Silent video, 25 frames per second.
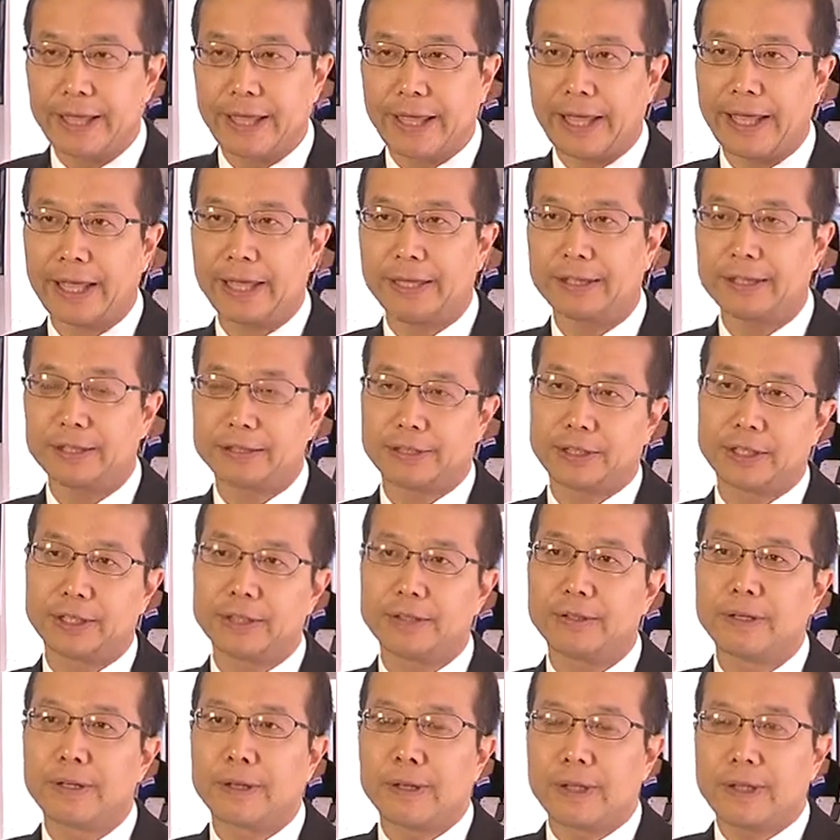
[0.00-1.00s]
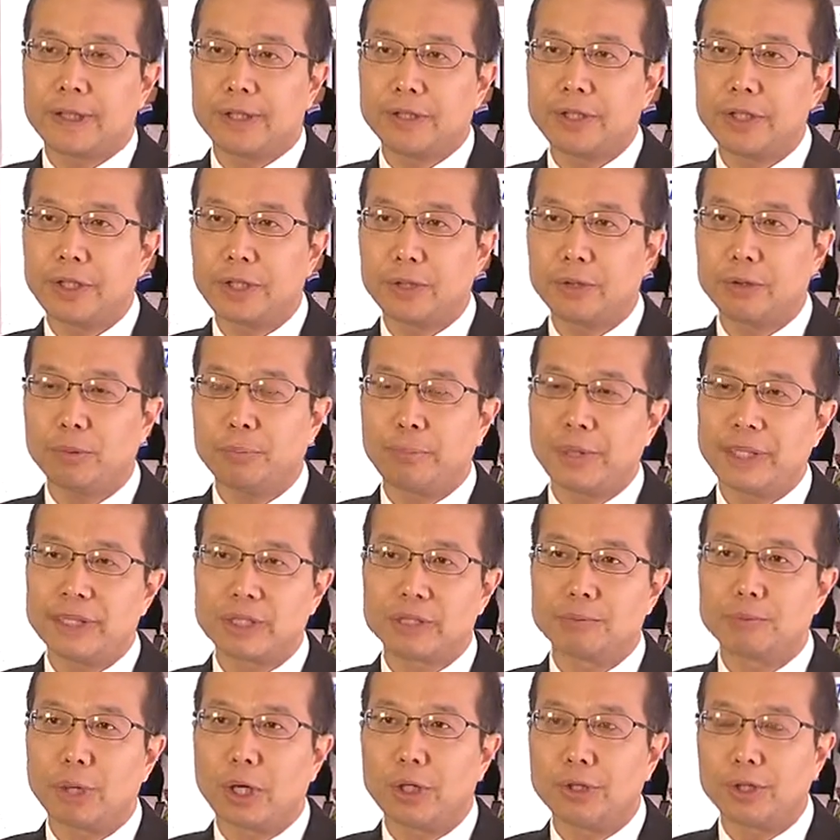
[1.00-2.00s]
and the new
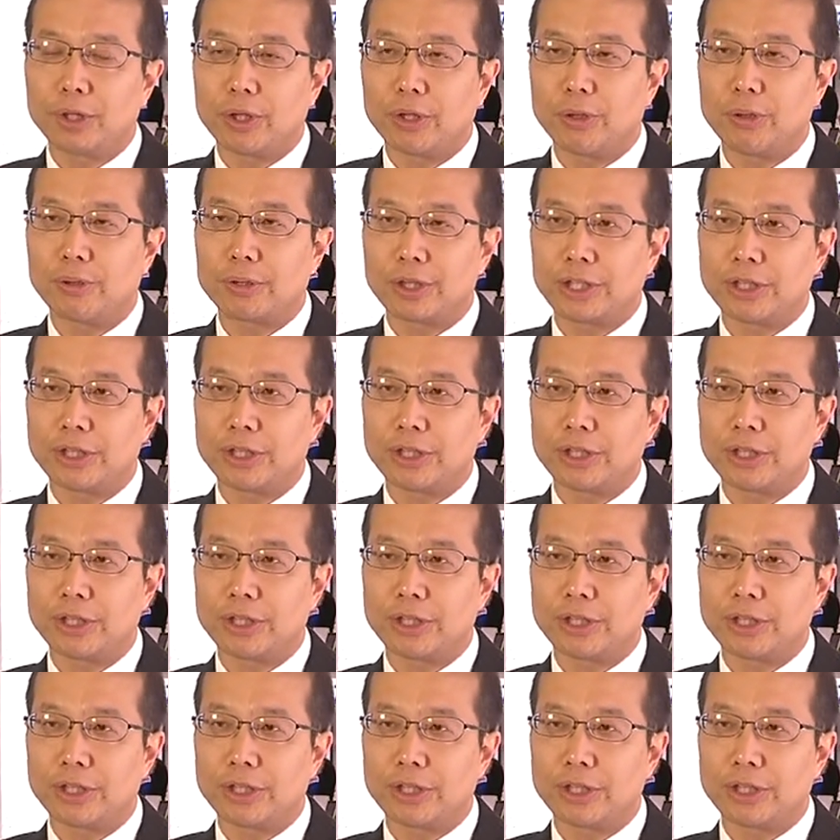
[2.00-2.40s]
business model